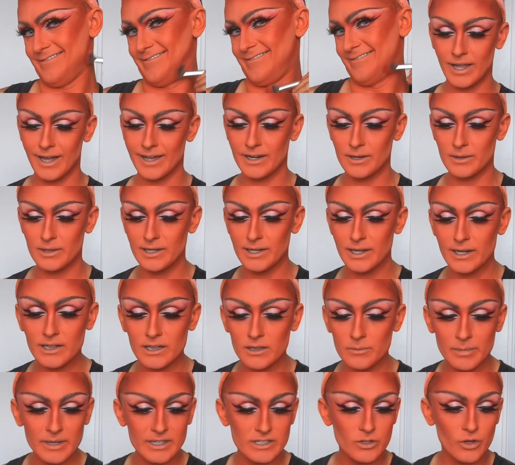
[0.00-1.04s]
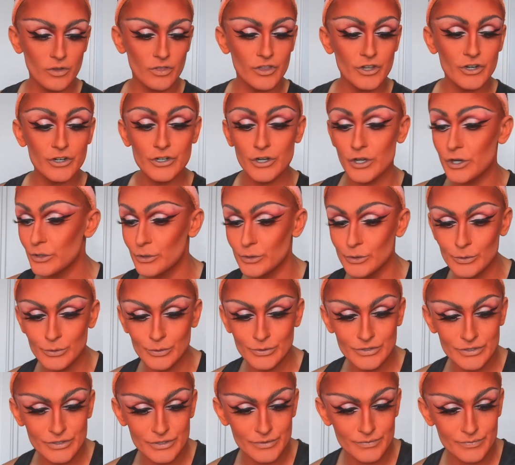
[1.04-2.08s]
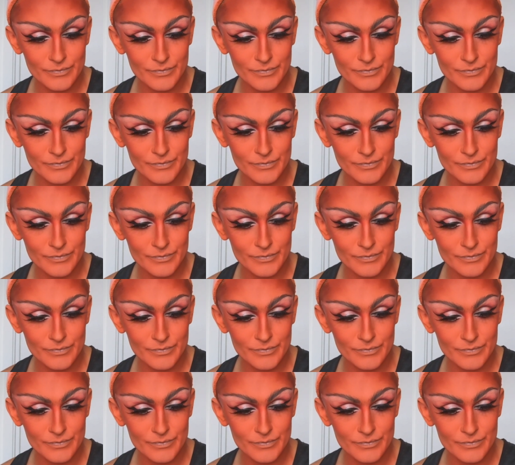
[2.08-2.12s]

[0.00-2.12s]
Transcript: And a little bit on the nose.